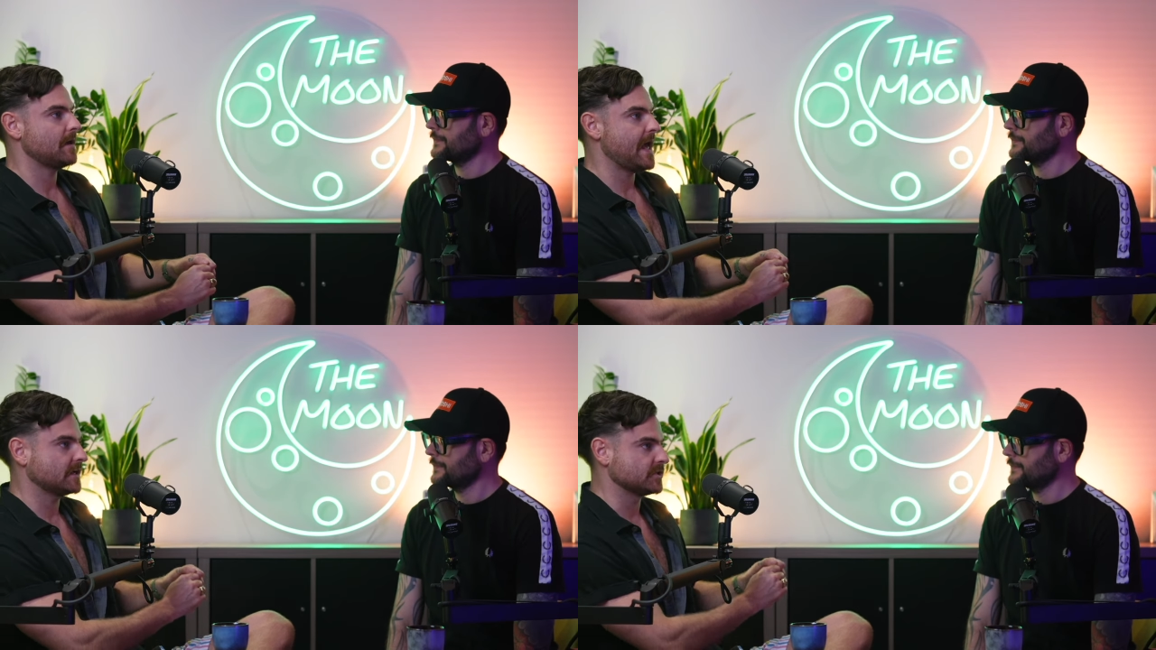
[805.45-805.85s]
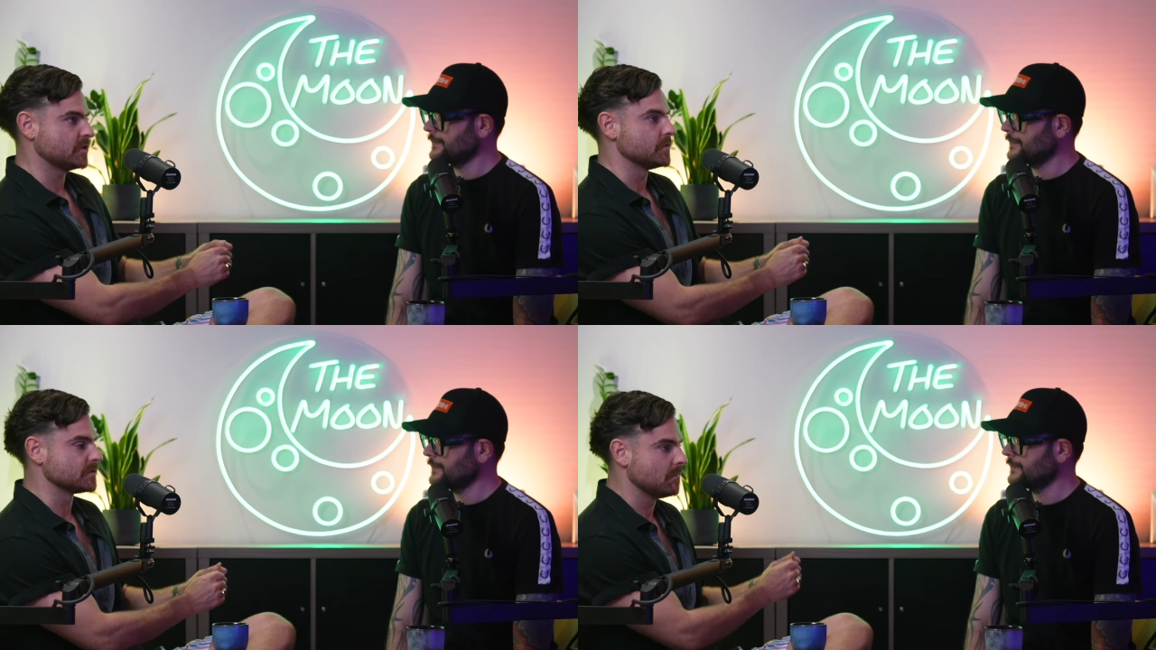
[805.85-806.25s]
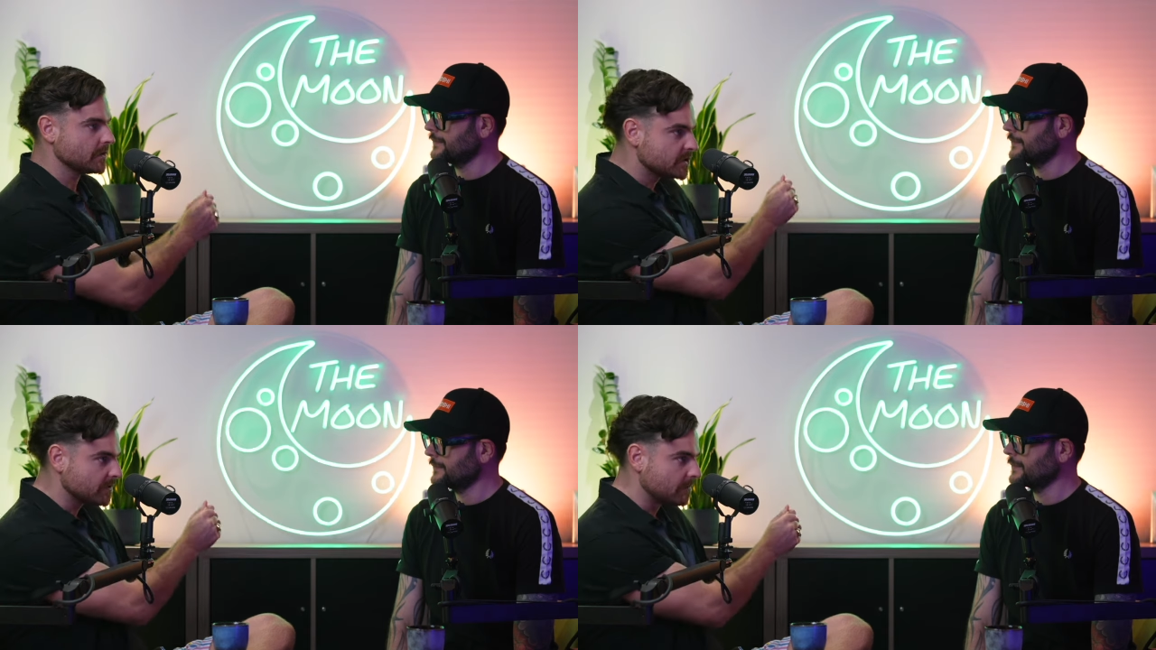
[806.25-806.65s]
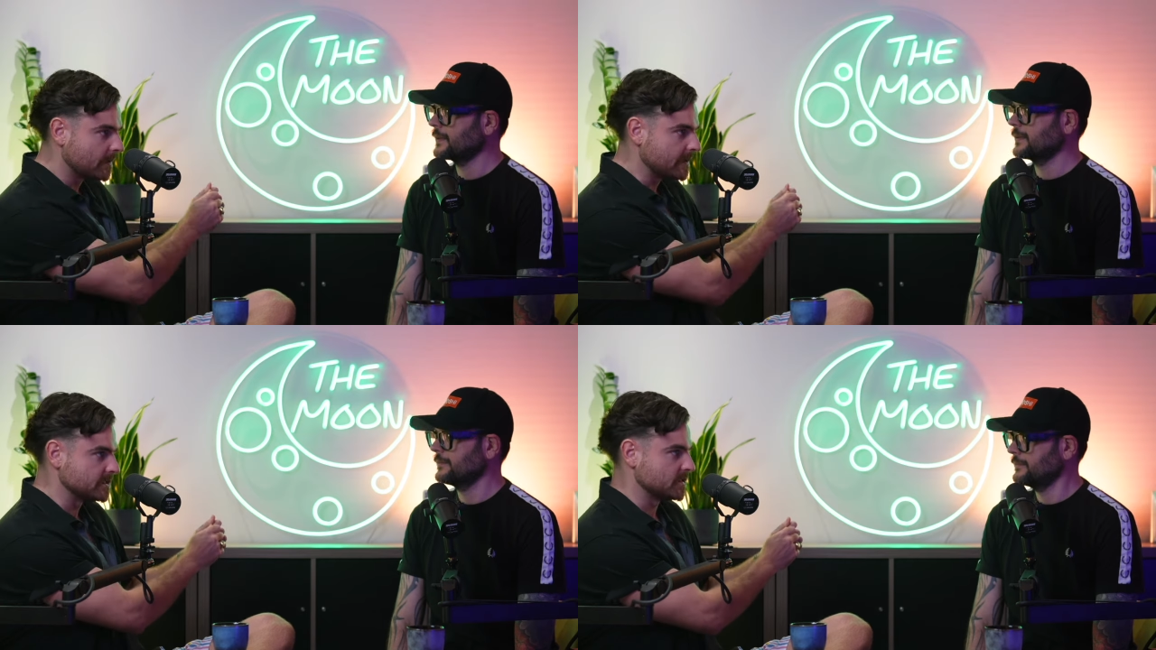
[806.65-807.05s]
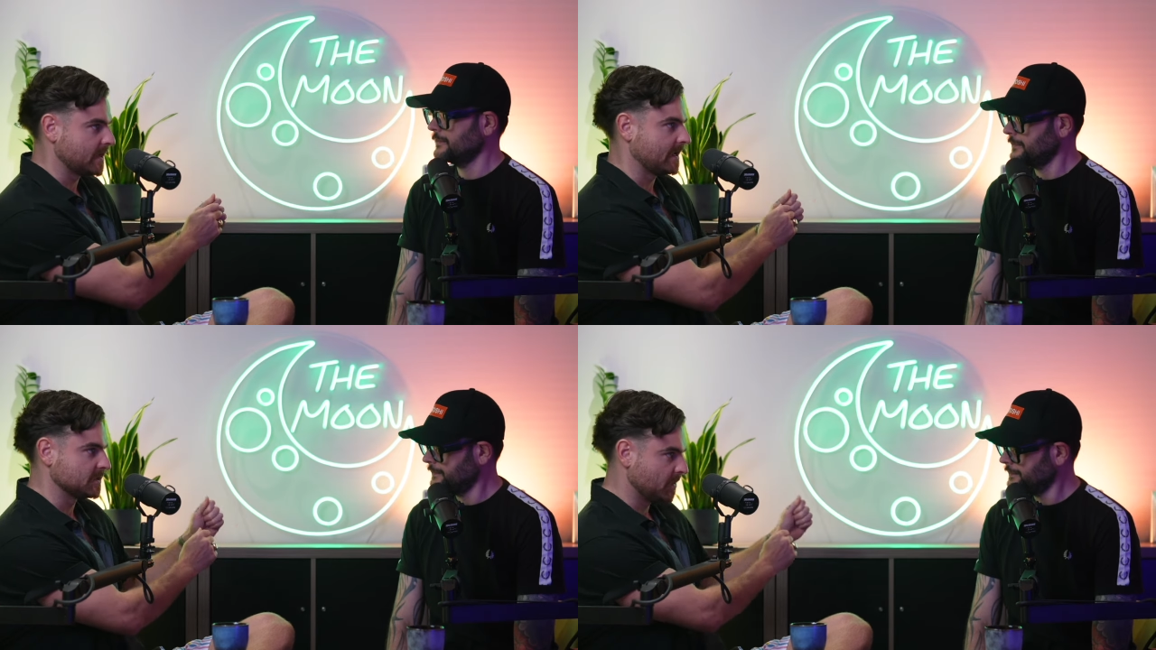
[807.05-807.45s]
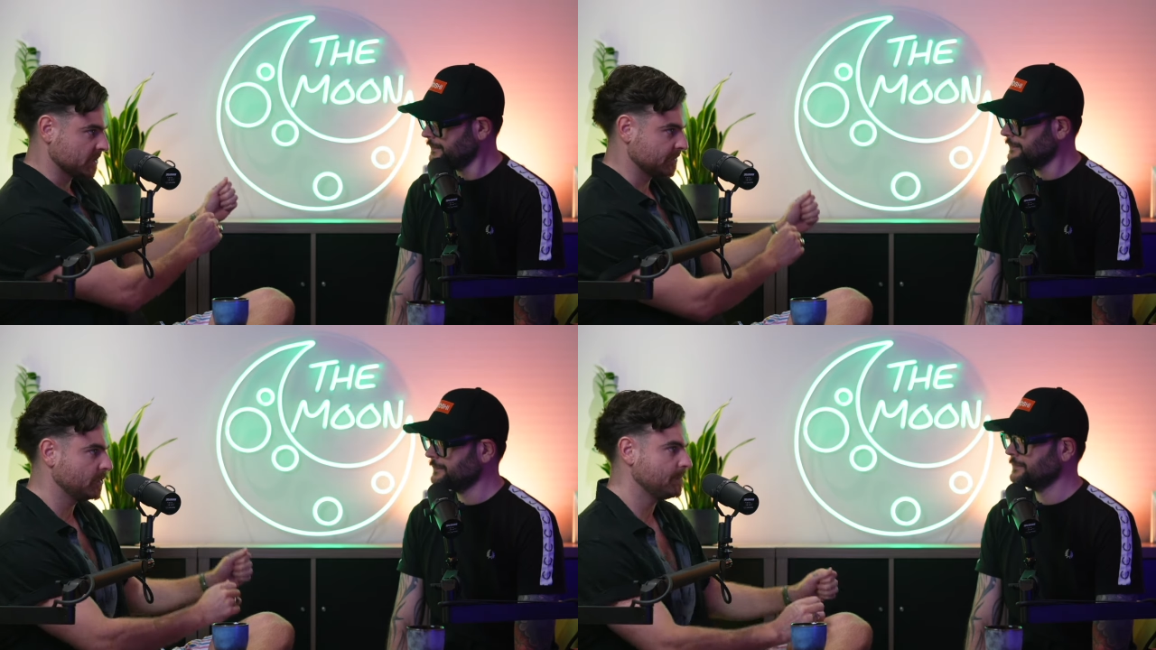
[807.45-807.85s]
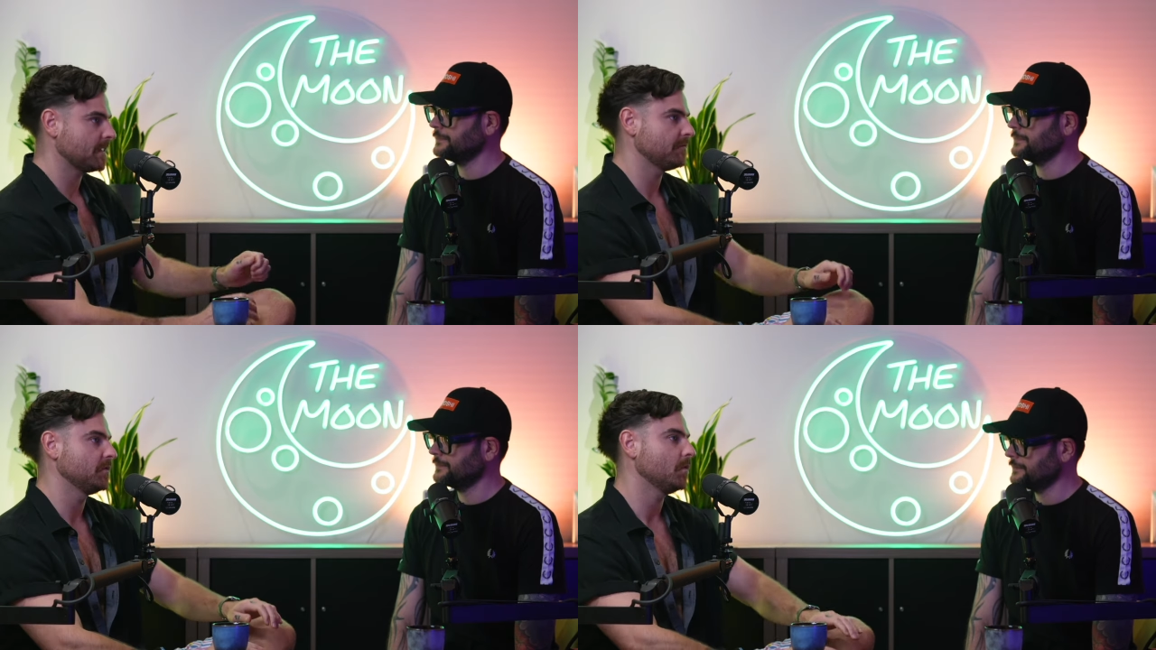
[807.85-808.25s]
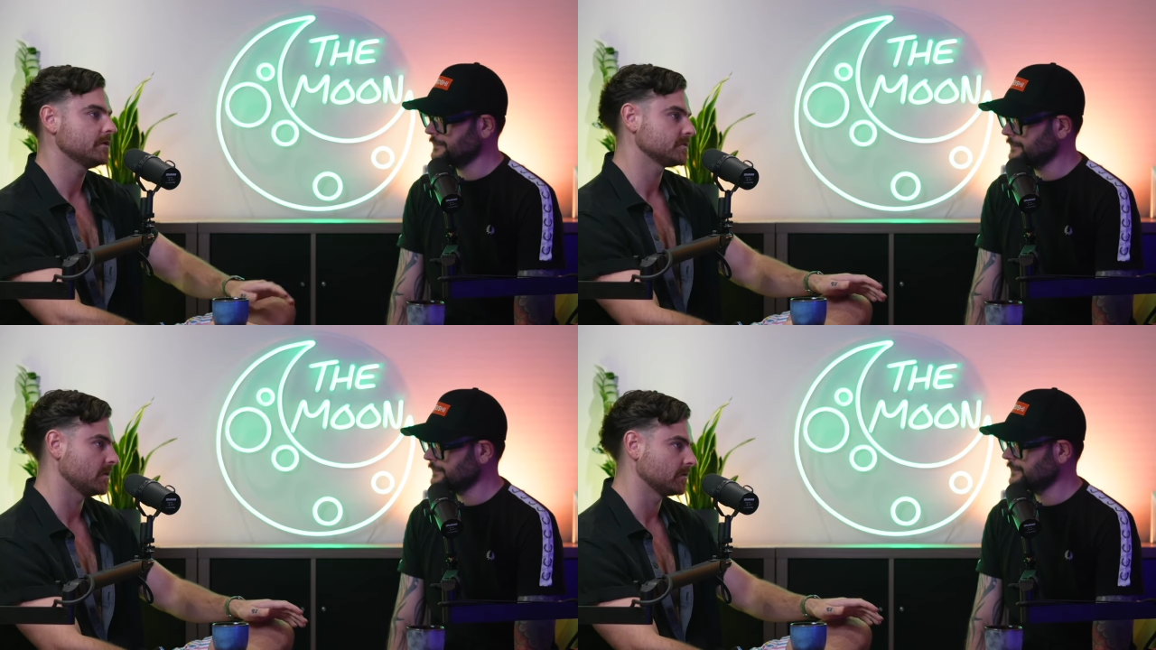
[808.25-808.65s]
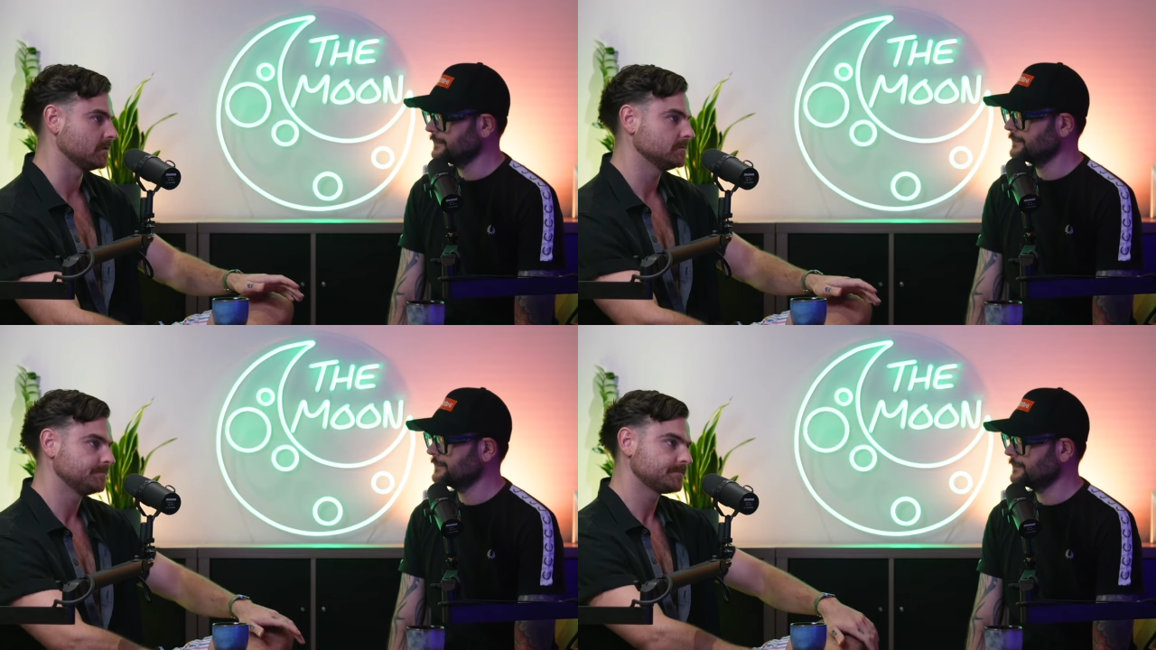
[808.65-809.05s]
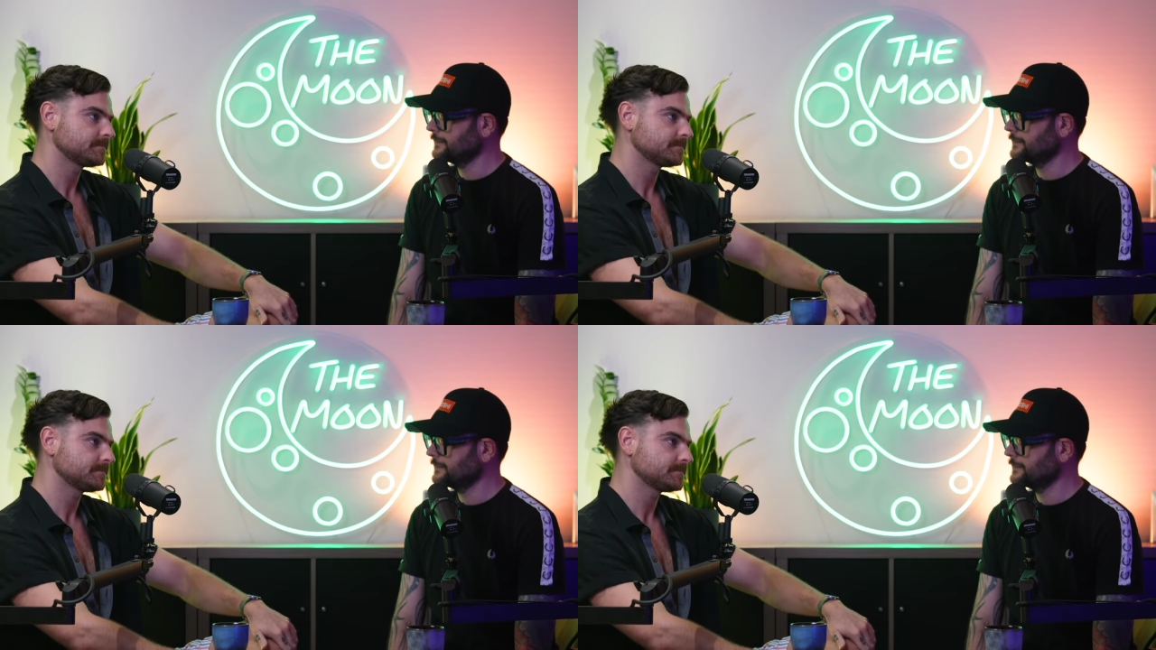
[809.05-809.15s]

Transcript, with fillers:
Speaker 1: execute as much of the money as you can as possible. If you want to just hodl,